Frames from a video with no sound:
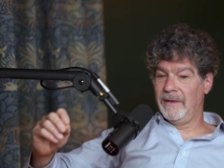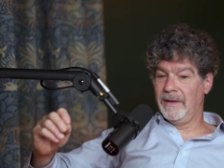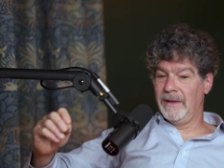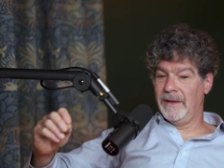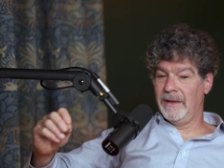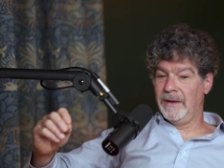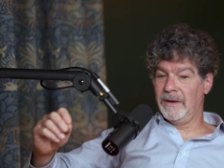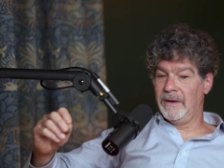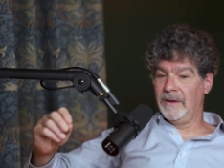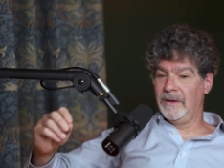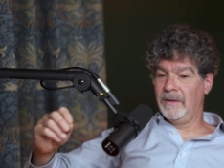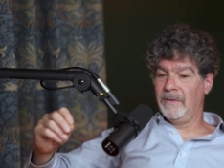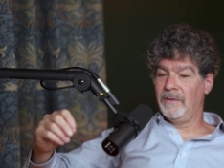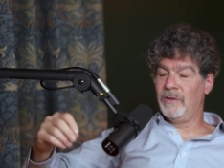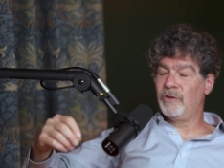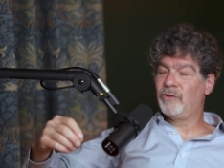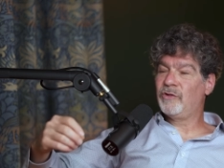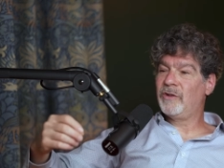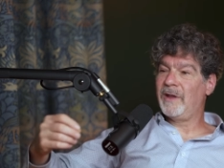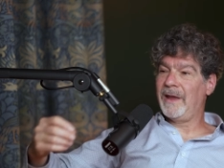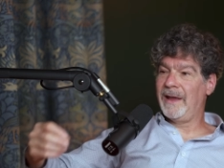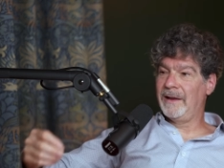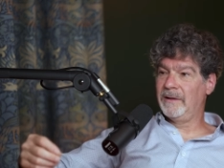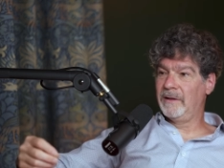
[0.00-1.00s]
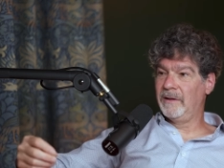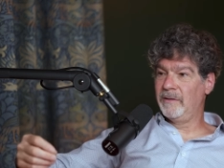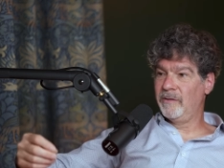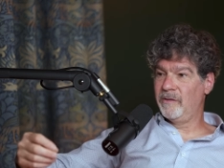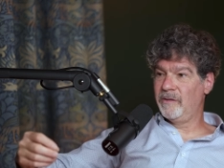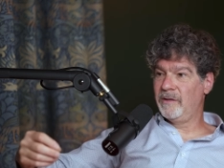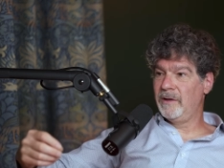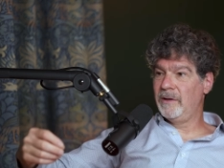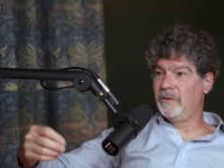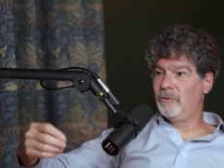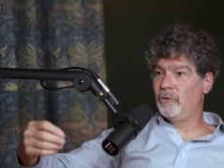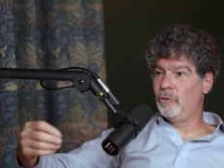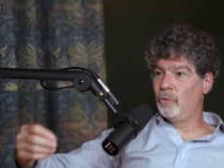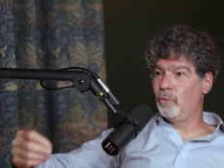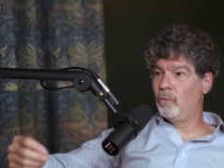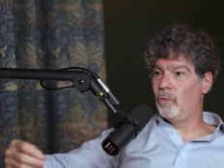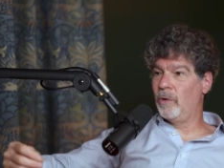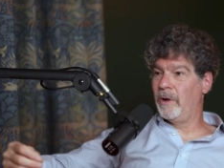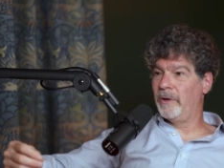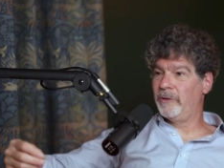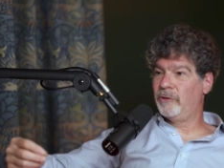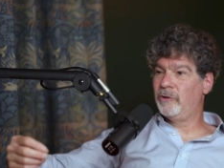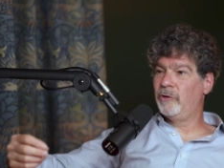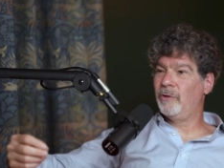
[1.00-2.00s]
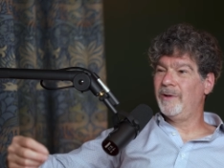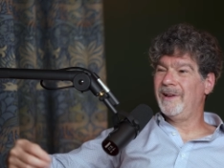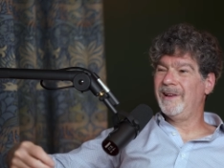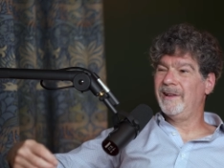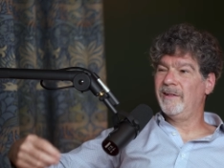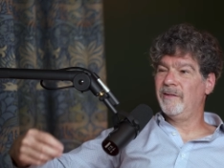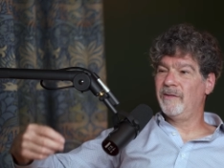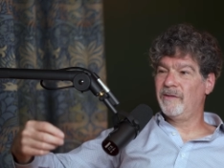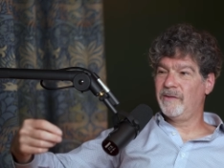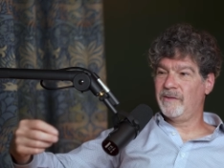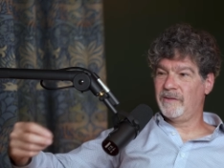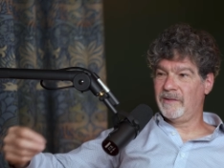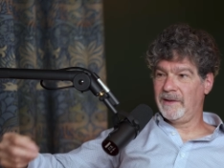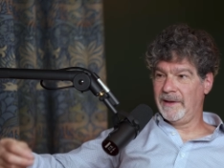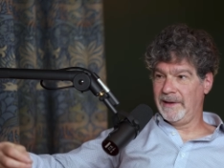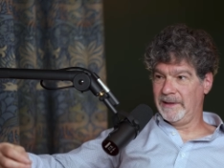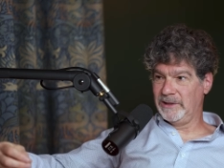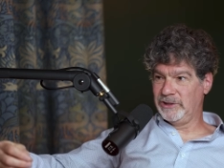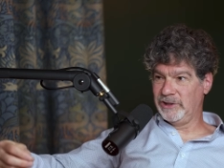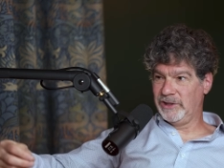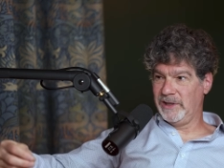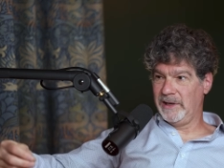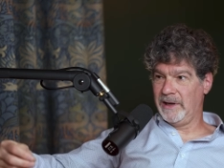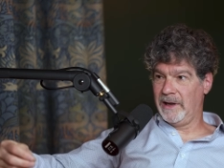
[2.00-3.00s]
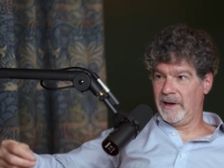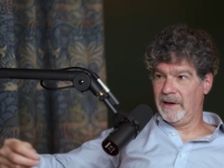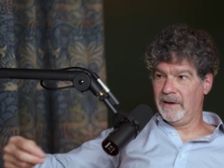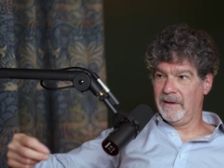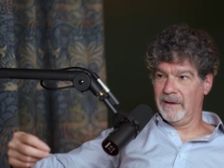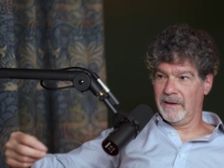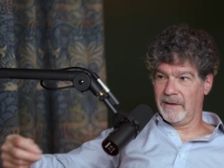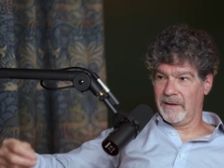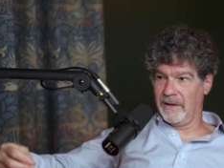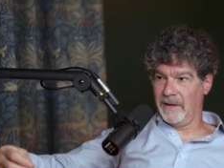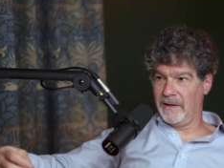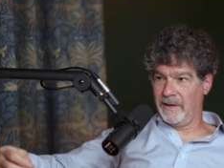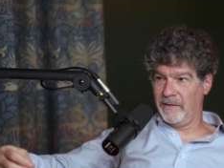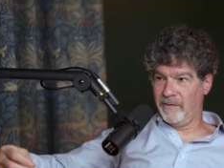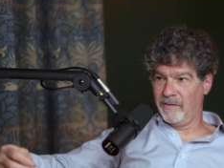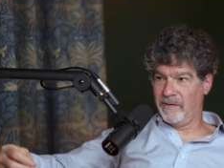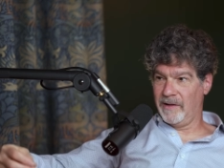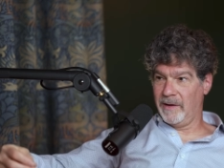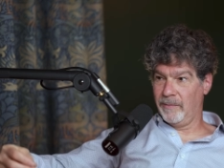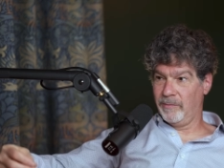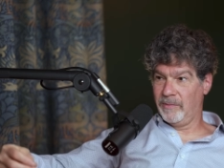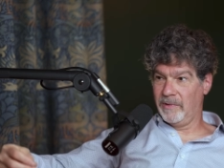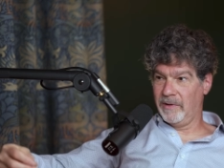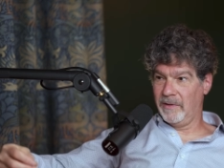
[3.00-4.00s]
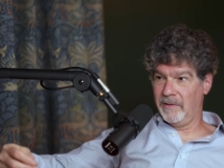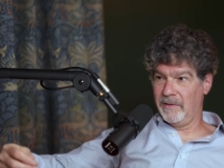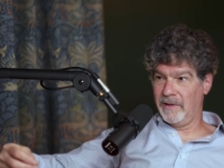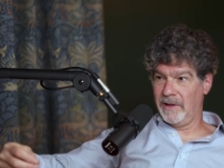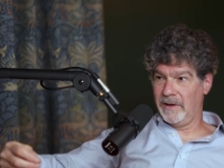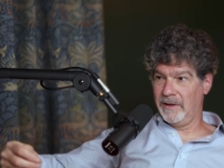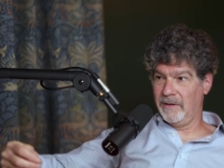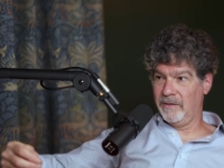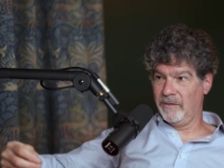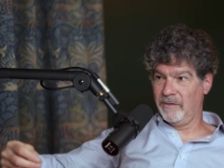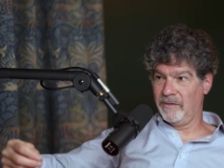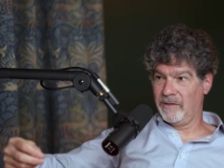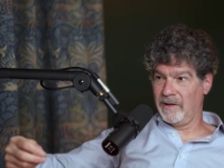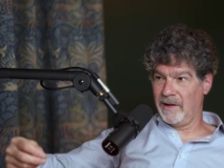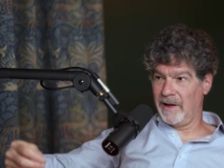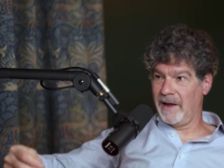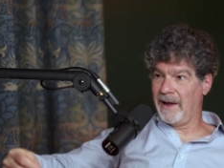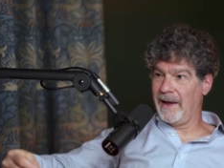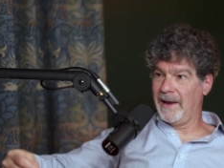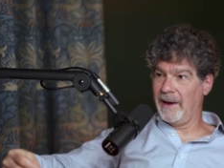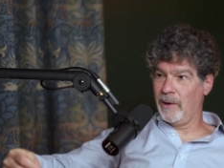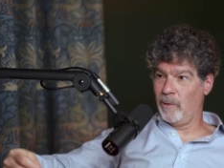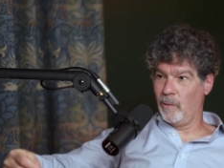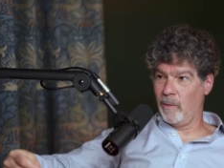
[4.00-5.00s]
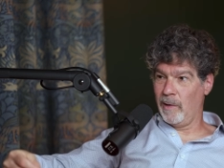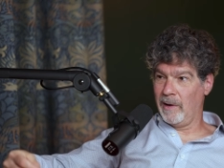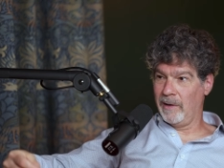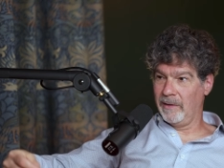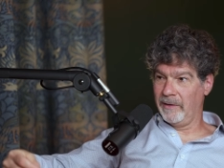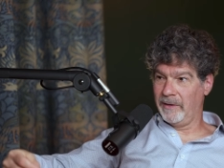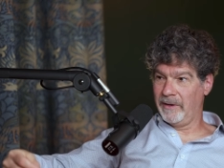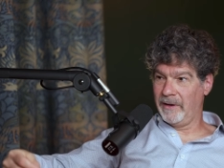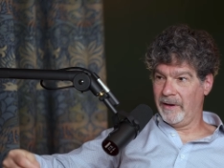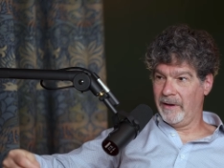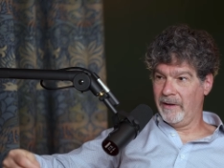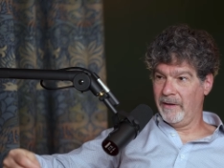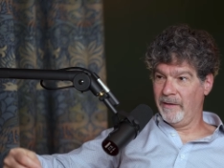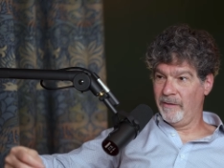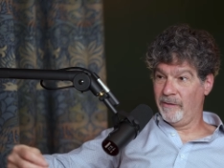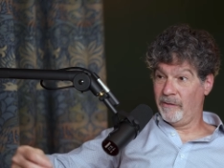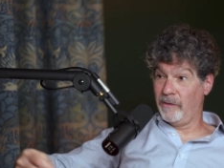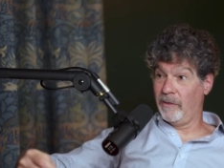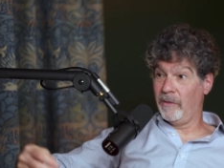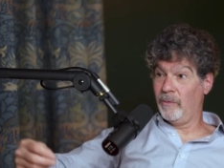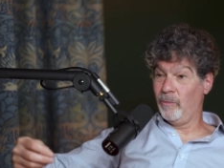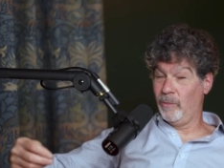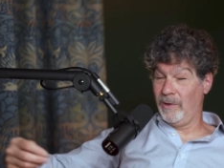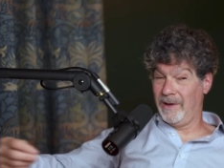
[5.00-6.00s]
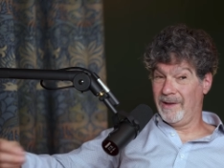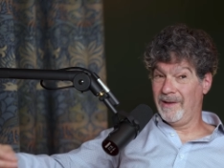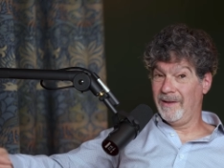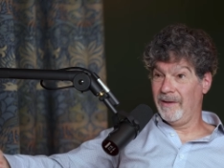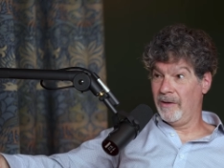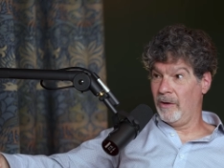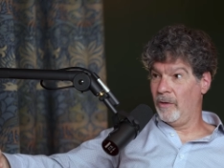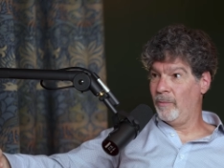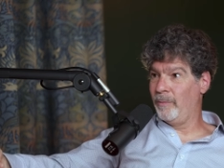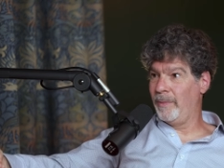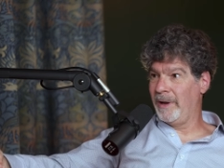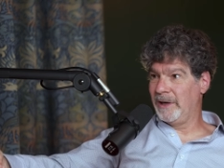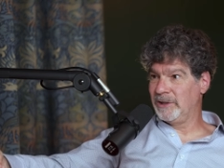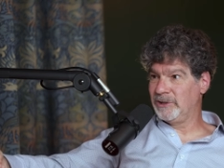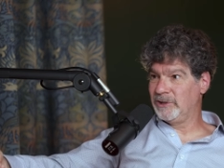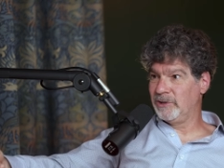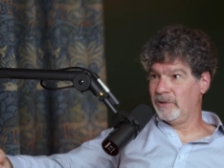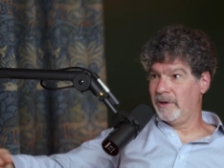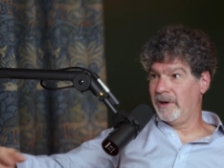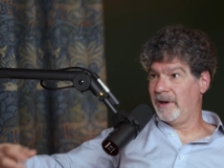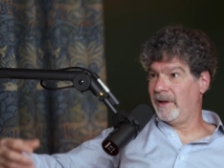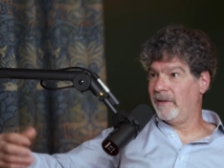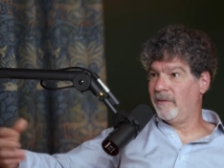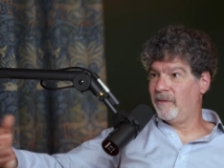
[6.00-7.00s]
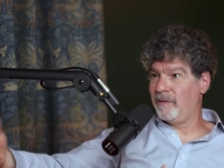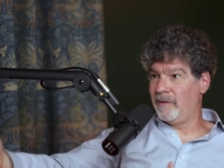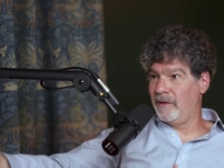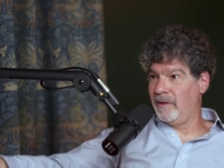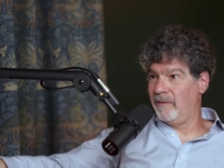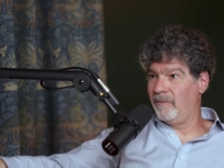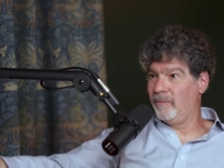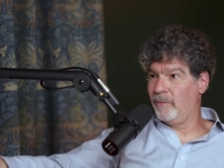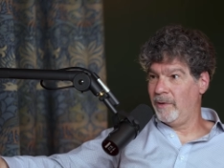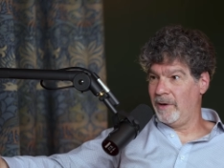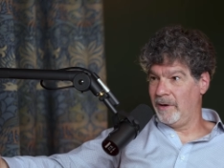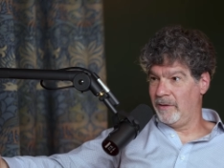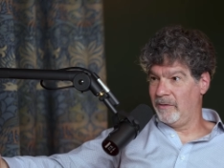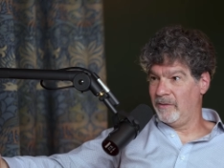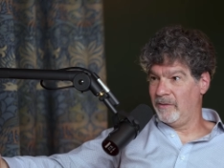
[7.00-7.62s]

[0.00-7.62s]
in the tendency to want to instantiate a concept that is high quality so that we can go measure it and see if we